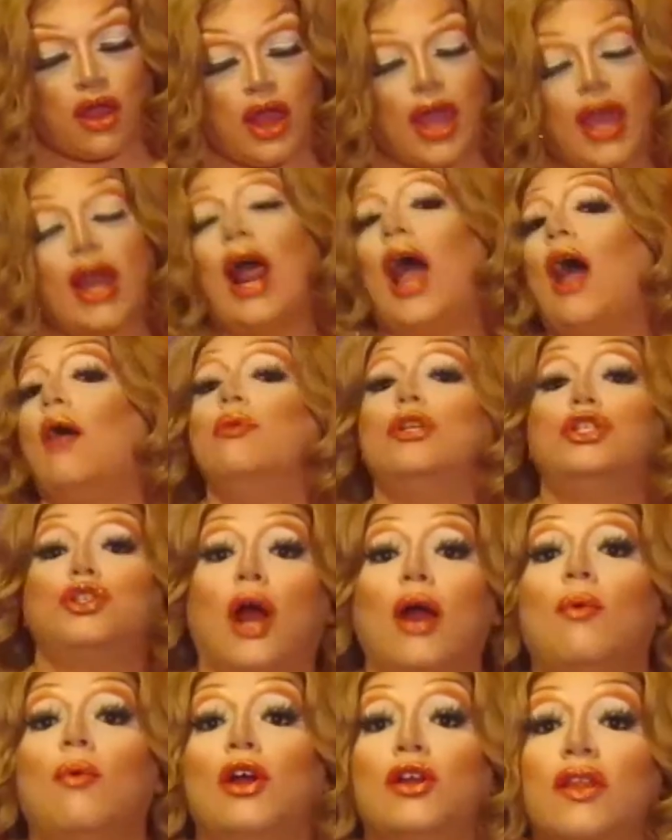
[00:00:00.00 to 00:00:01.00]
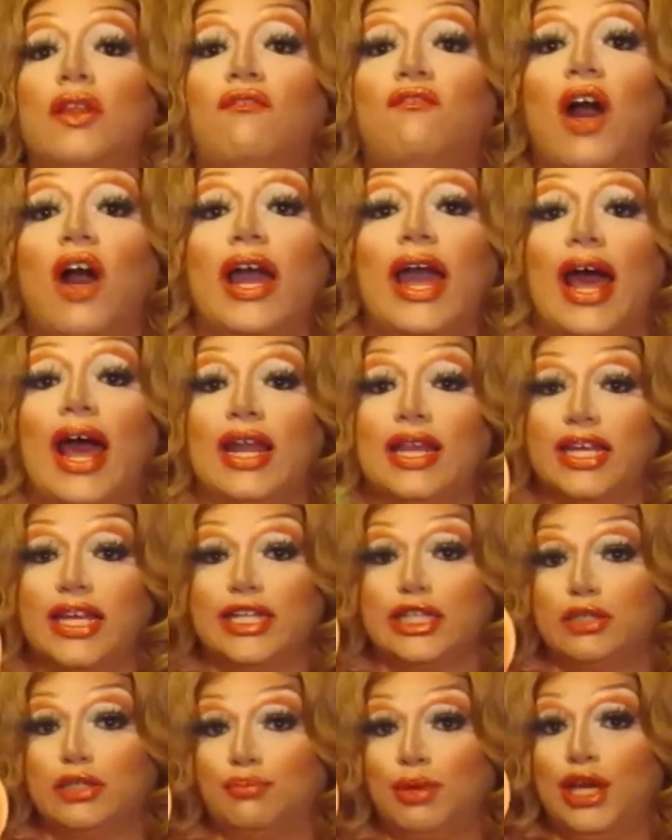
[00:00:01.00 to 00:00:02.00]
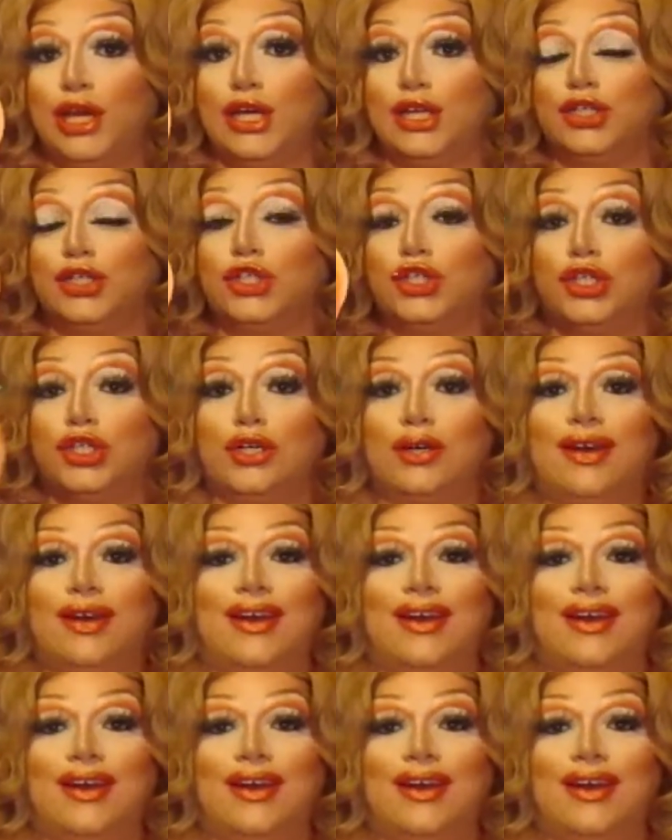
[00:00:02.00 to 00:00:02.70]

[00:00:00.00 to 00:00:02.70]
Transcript: And I would try wearing the fuck out of this. Peach.